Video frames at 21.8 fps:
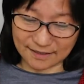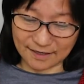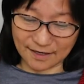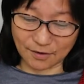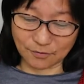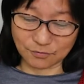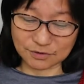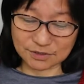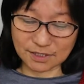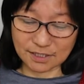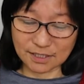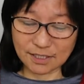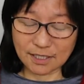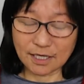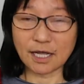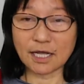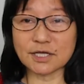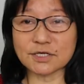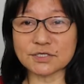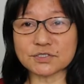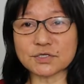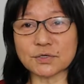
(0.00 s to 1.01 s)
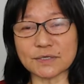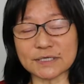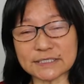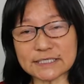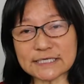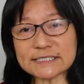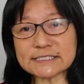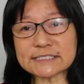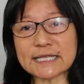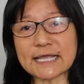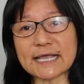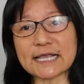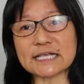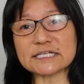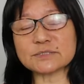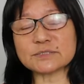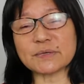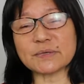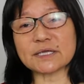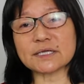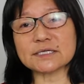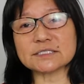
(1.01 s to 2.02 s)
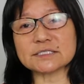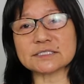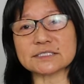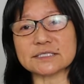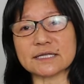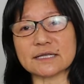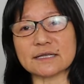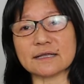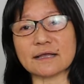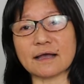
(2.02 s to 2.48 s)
out. So in this case, because the